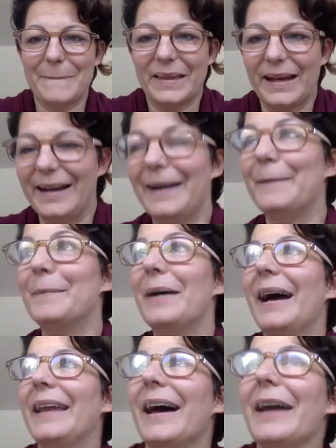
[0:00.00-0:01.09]
And
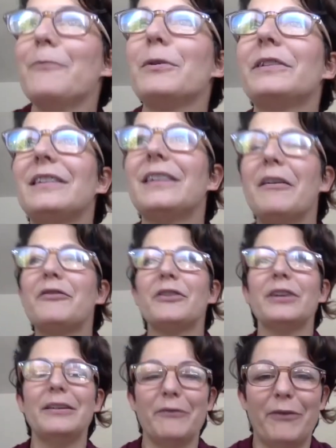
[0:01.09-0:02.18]
I would love to
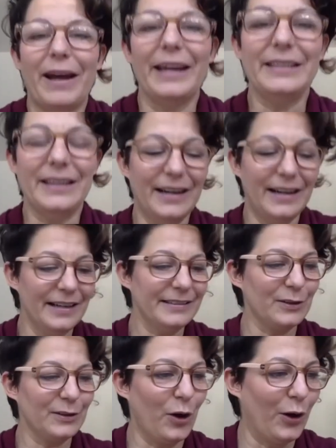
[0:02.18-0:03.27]
invite
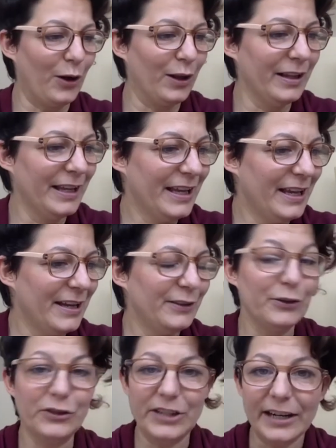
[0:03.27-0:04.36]
us all
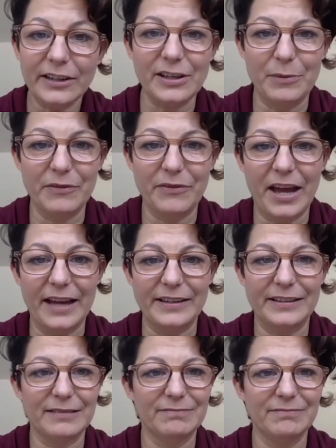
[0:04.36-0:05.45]
to share some of that
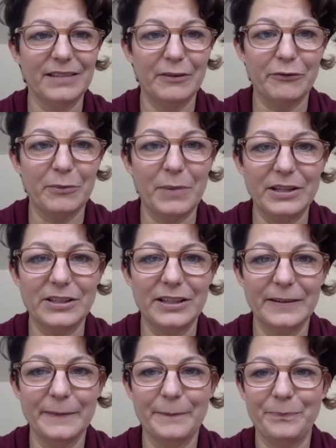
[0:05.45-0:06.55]

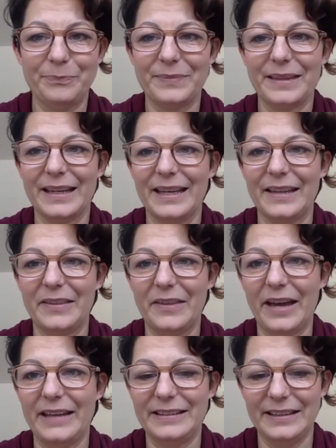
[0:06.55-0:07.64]
information
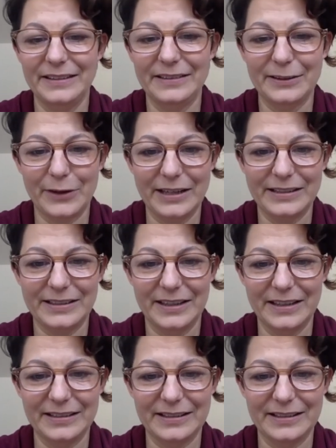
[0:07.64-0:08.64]
that integrates this